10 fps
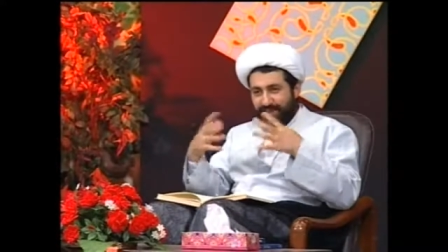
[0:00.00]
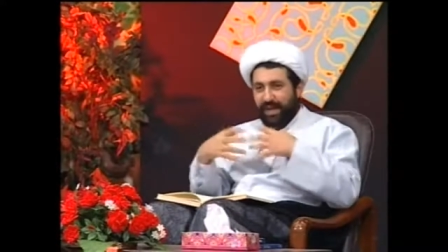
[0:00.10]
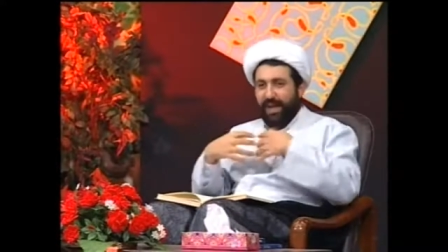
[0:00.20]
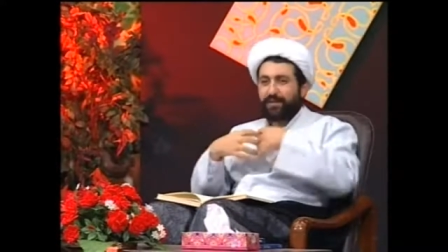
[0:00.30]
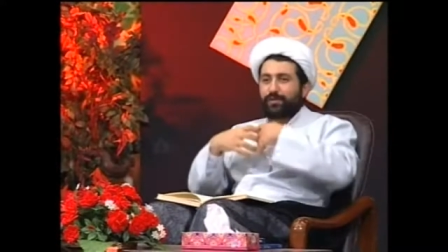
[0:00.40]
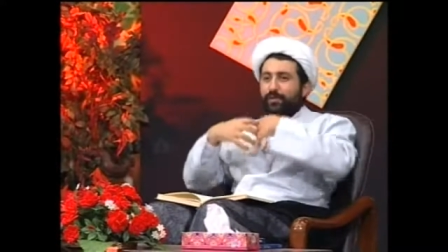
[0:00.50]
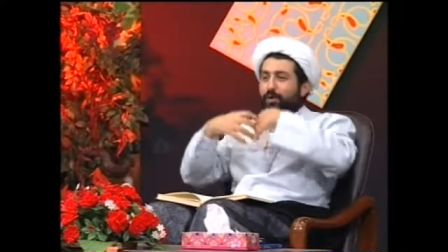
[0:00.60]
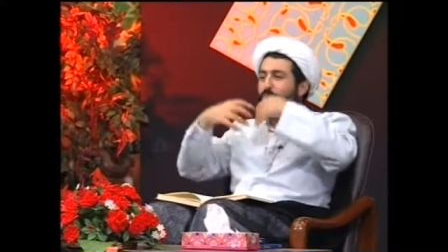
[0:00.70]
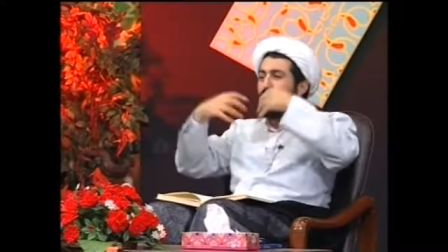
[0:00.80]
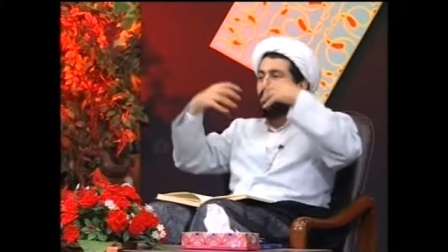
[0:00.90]
and
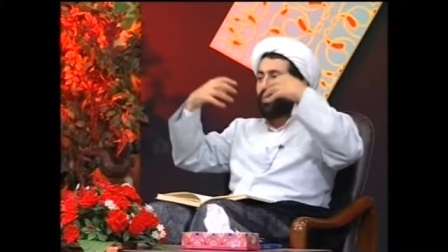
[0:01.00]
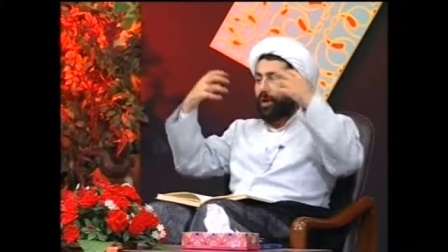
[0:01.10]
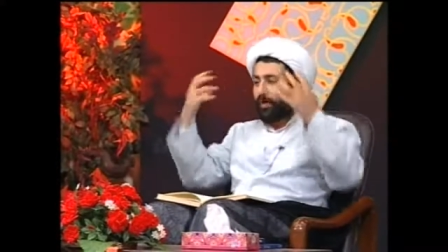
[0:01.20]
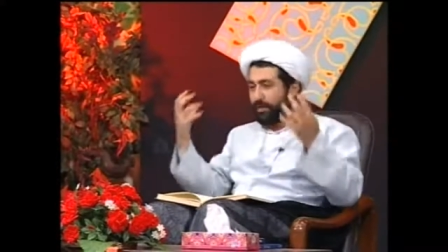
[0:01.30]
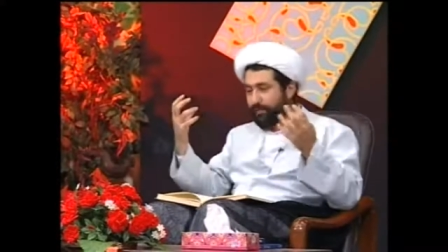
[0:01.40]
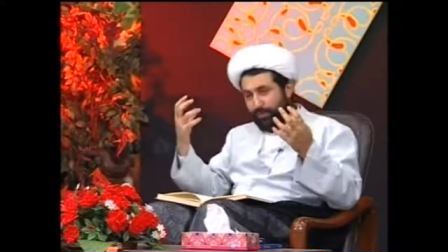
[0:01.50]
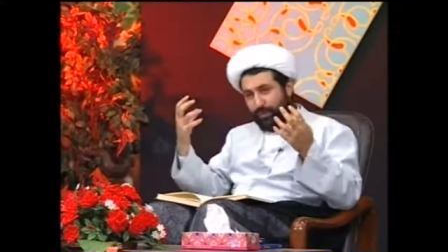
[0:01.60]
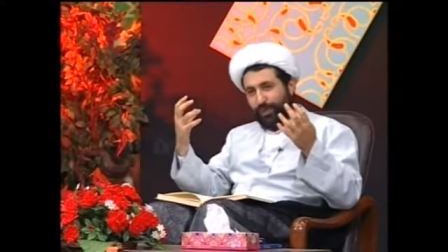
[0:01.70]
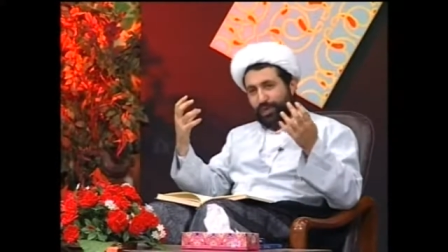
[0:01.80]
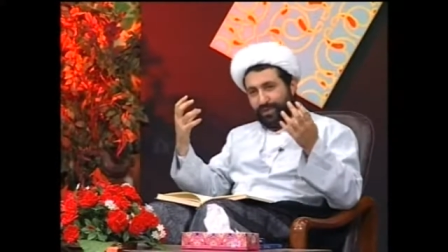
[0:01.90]
so
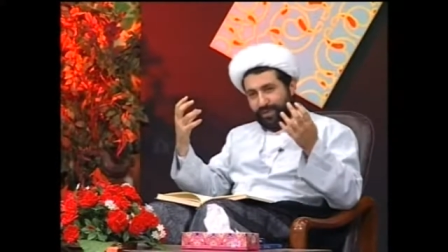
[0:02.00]
powerful